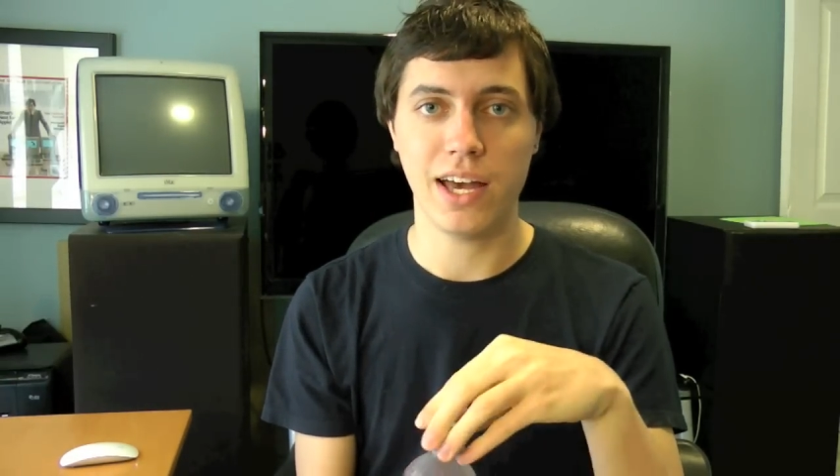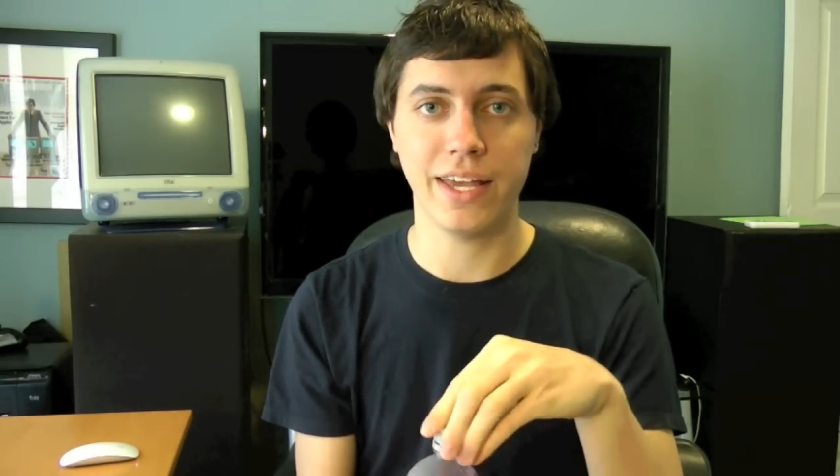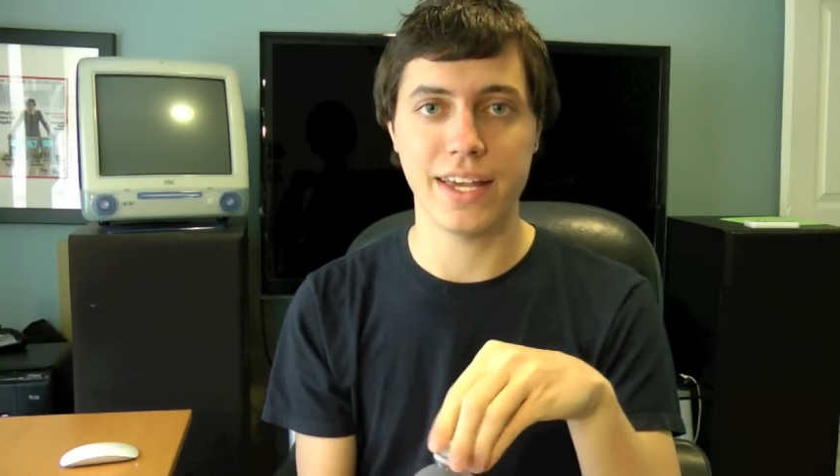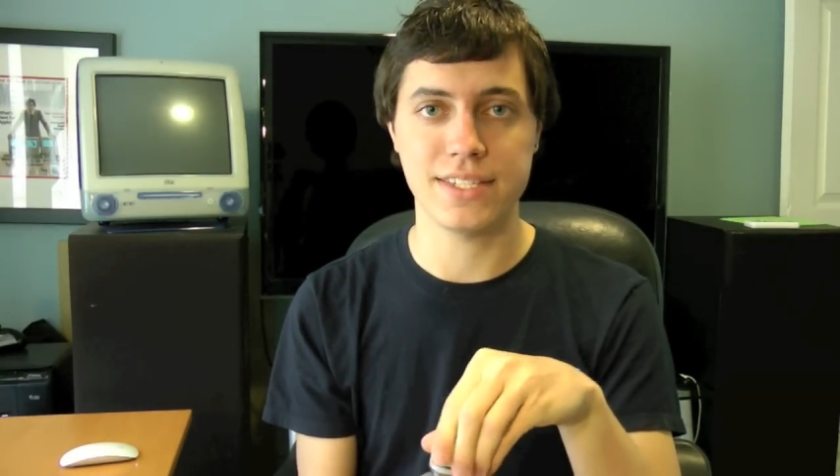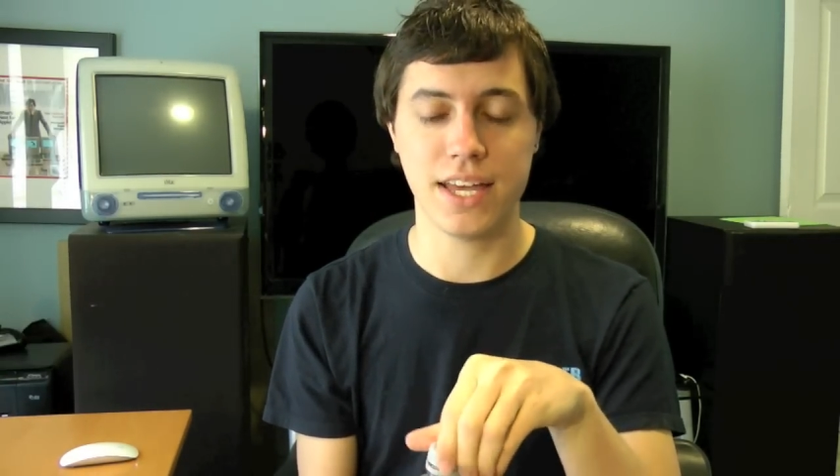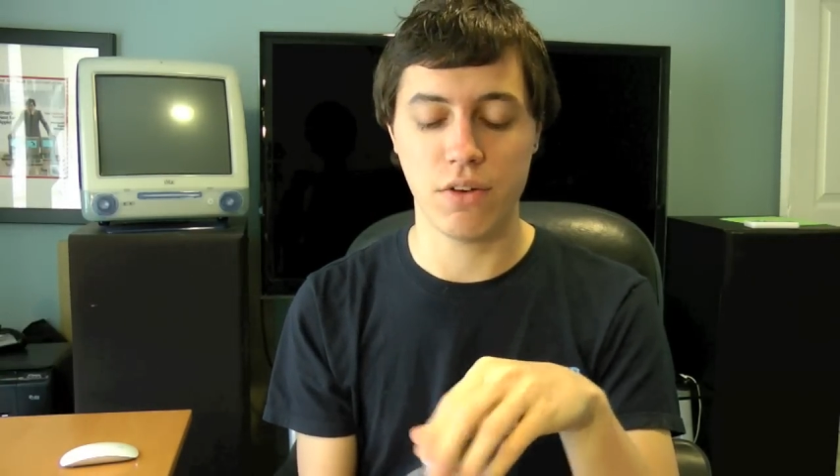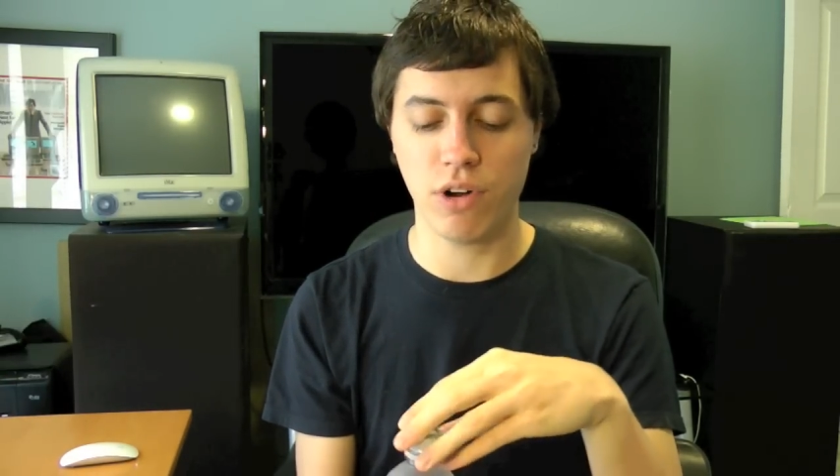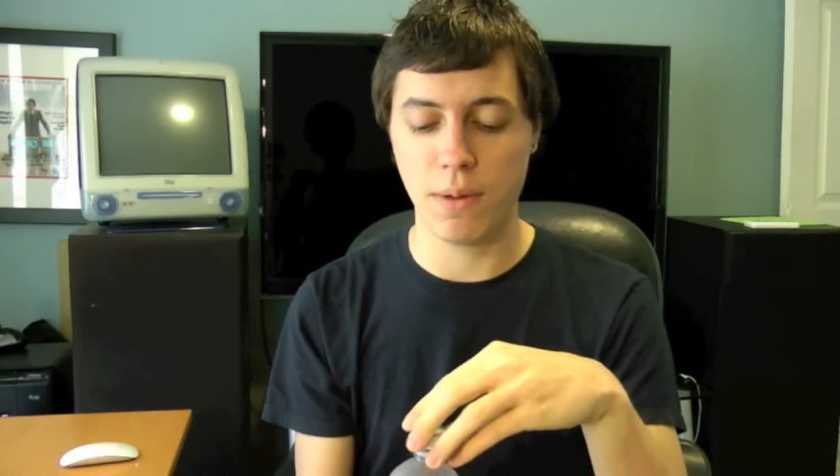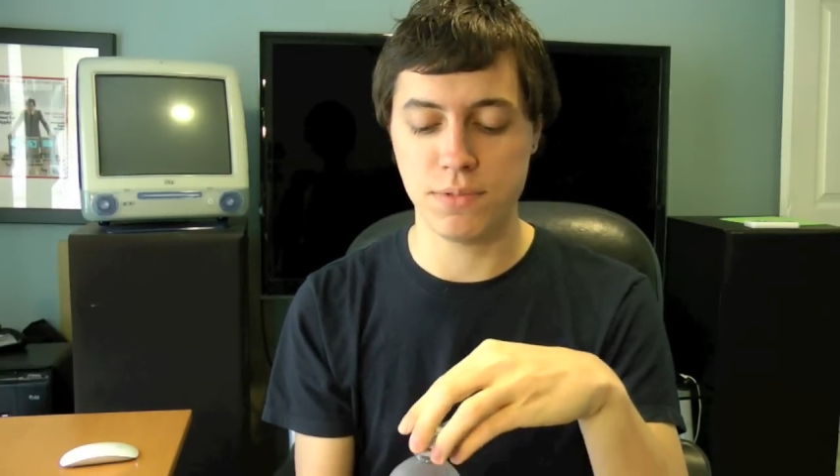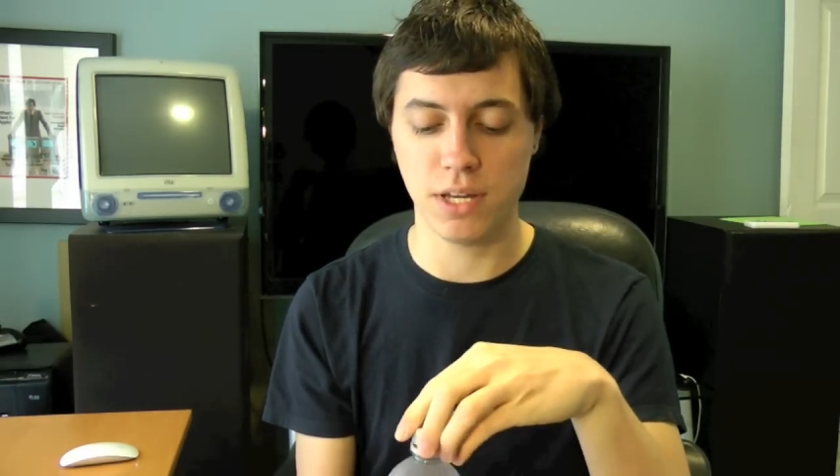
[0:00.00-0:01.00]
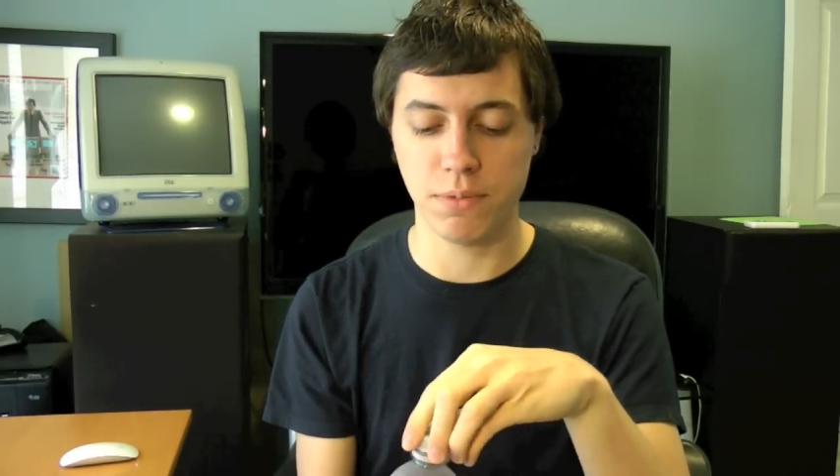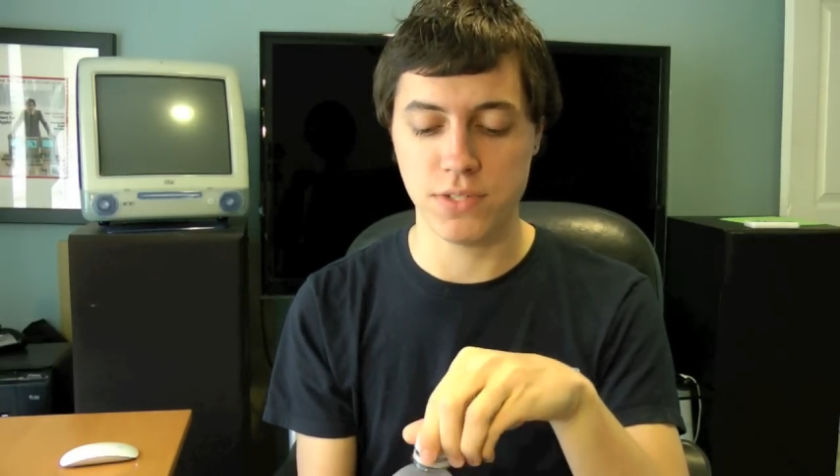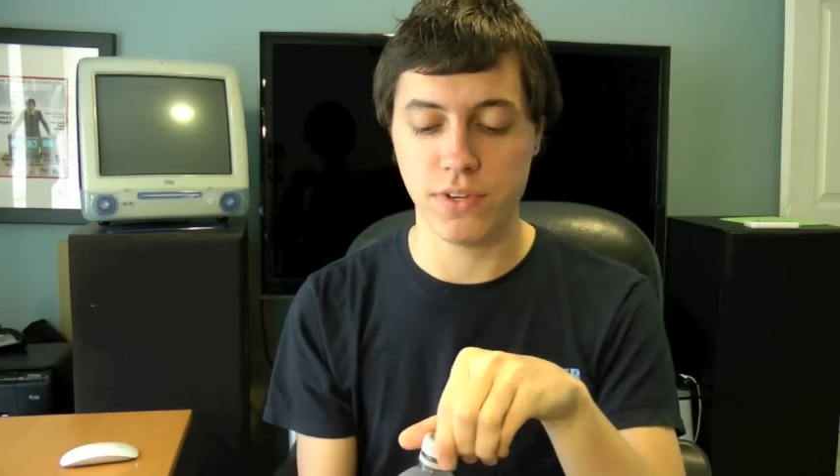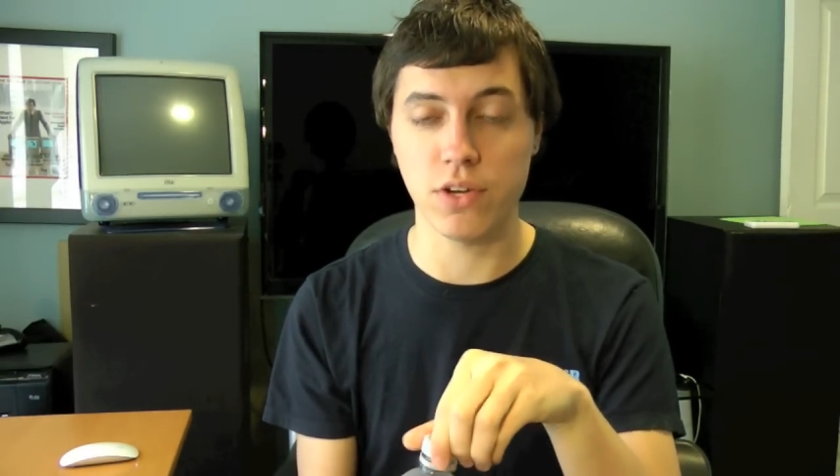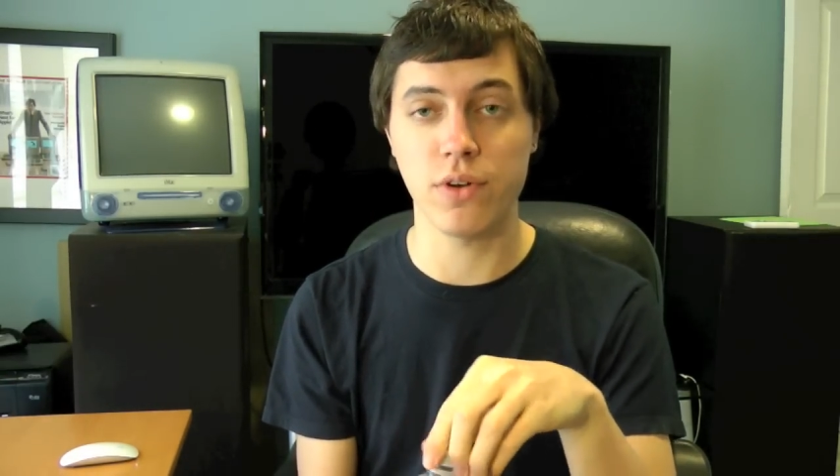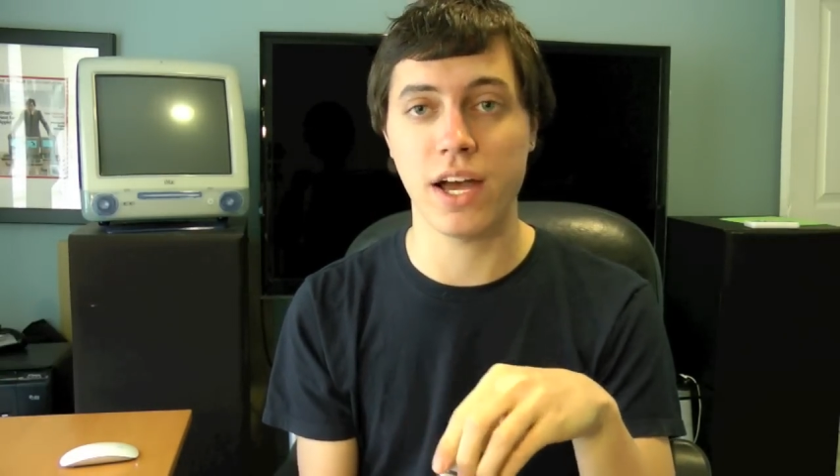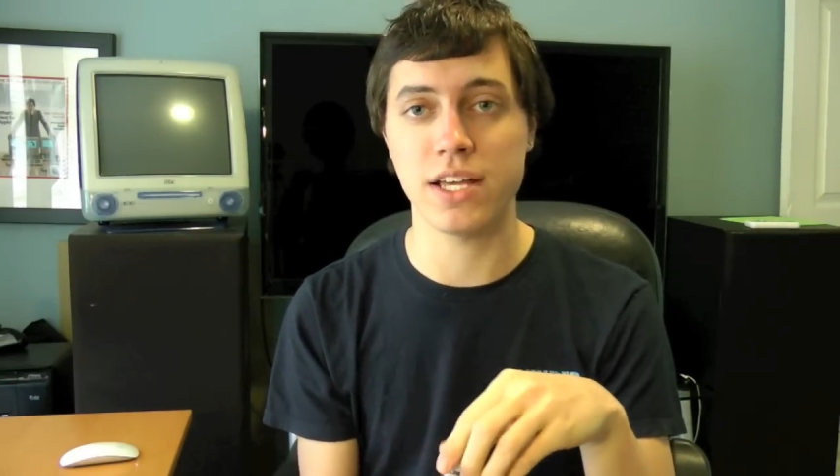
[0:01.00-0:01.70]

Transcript: I guess that wraps up this video,